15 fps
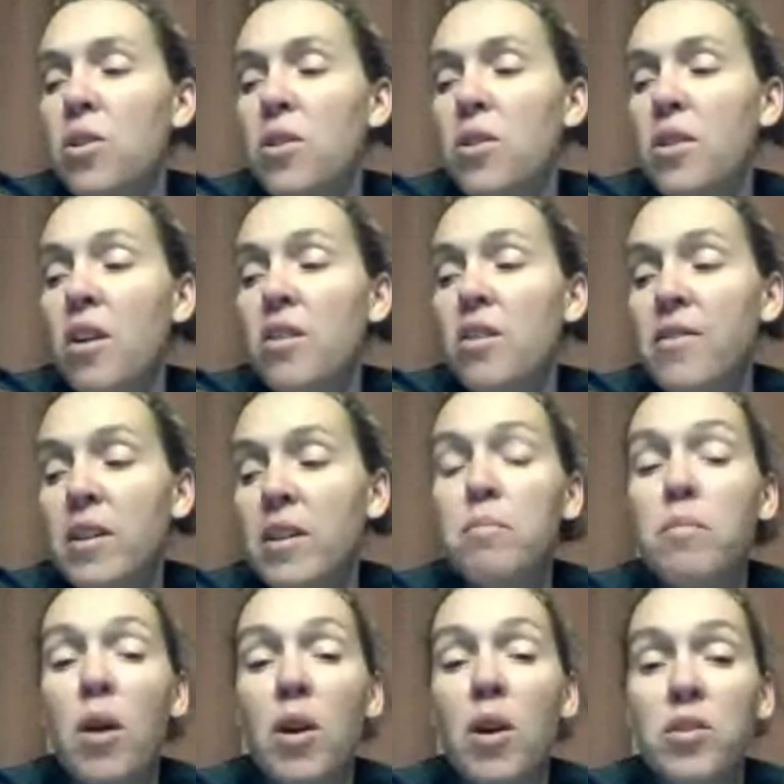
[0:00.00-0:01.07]
So there are
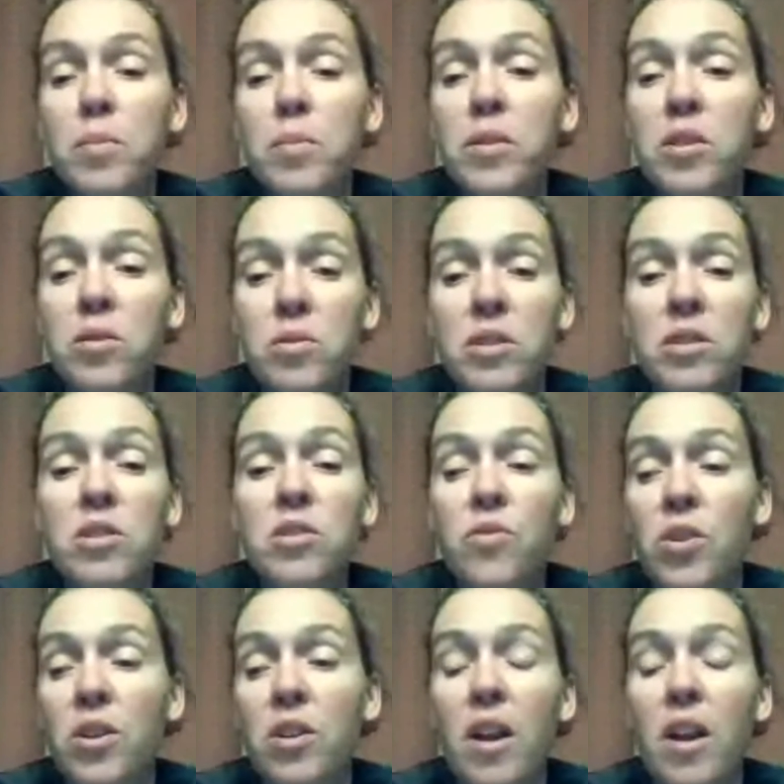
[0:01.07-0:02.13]
definitely multiple
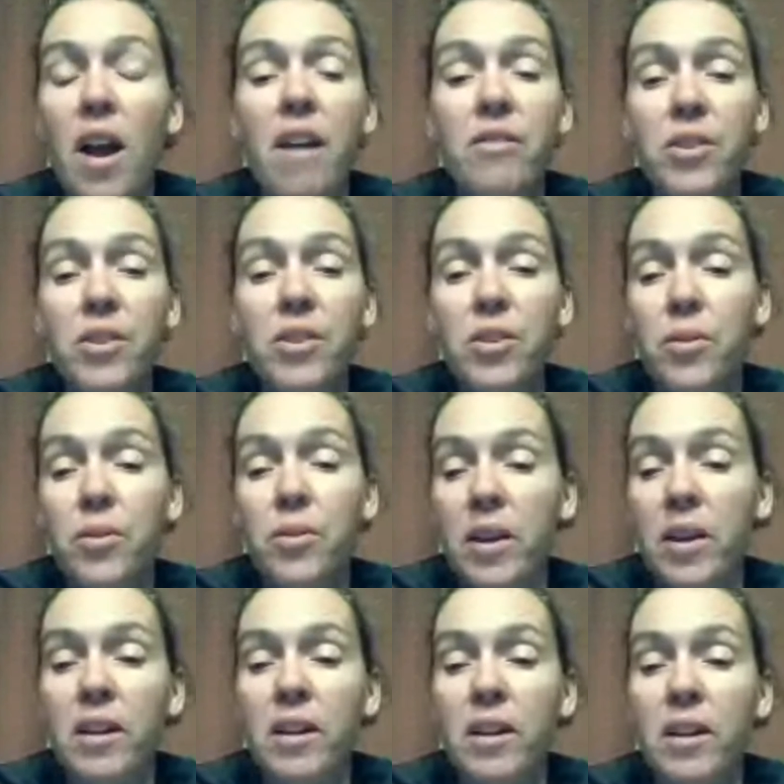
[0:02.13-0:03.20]
uses for every
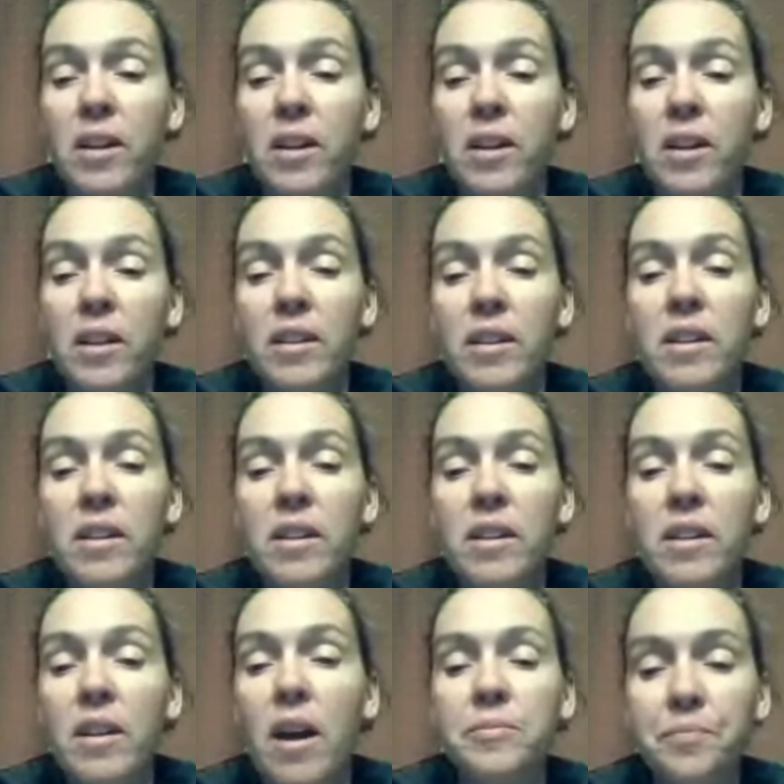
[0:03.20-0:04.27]
oil, and
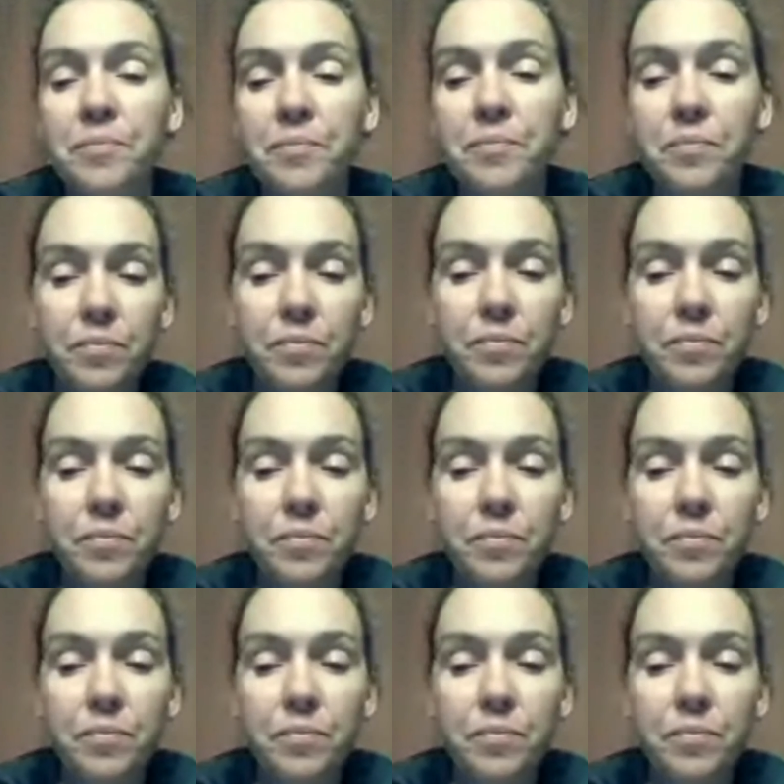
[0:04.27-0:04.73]
definitely